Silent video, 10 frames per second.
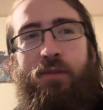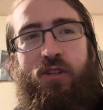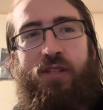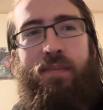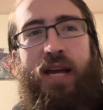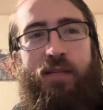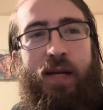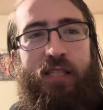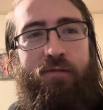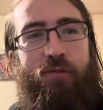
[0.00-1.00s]
there's some
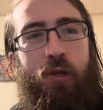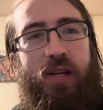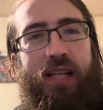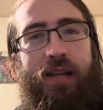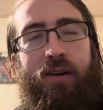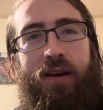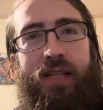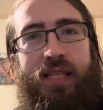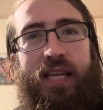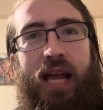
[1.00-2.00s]
aspects of 2D that are in
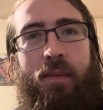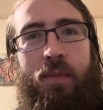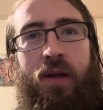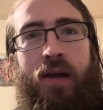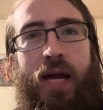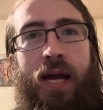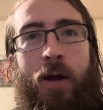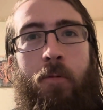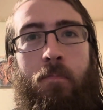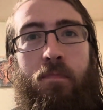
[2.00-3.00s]
this game.
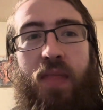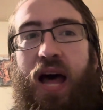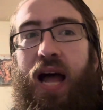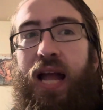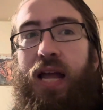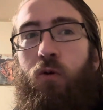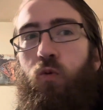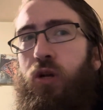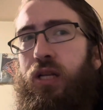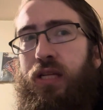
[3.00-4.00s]
I
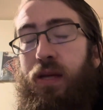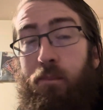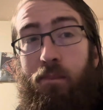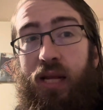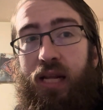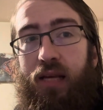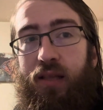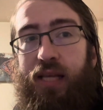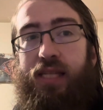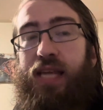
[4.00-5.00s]
wouldn't
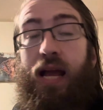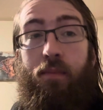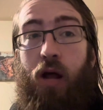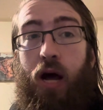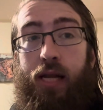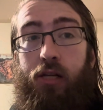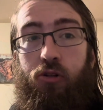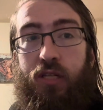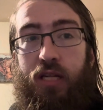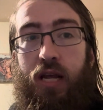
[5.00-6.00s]
immediately say I'm not
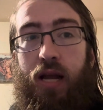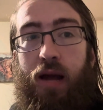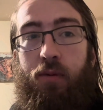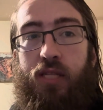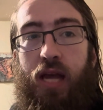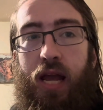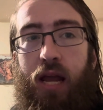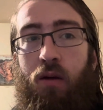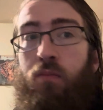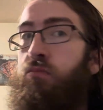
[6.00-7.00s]
interested. I would
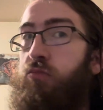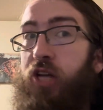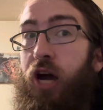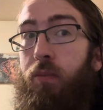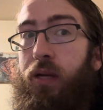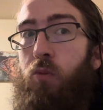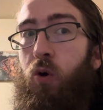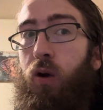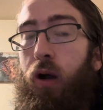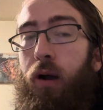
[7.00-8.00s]
say, tell me
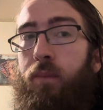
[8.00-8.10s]
more.